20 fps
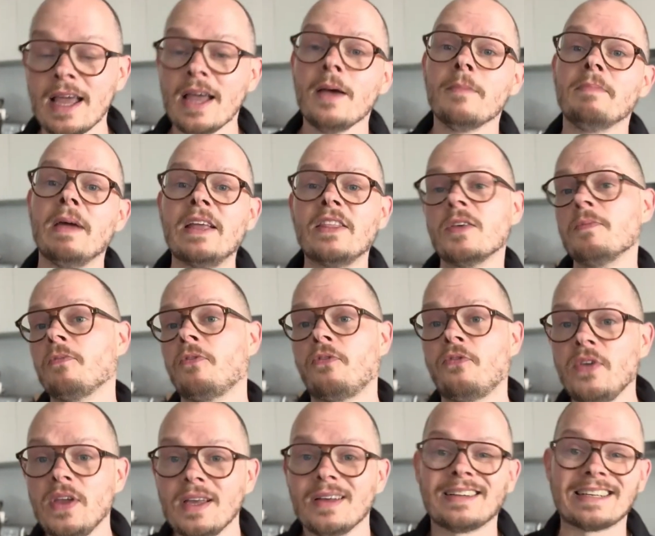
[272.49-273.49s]
make them
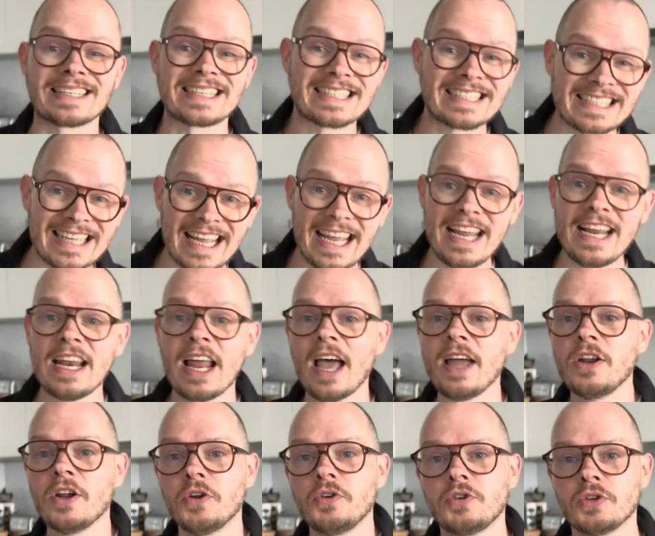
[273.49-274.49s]
feel seen
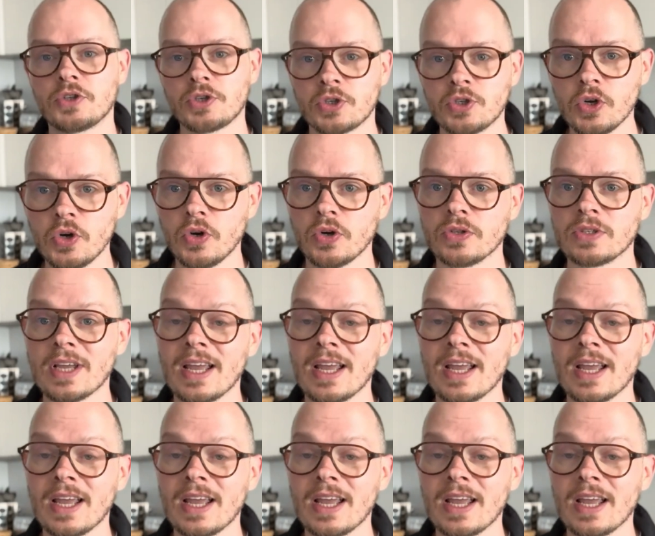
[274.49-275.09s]
and understood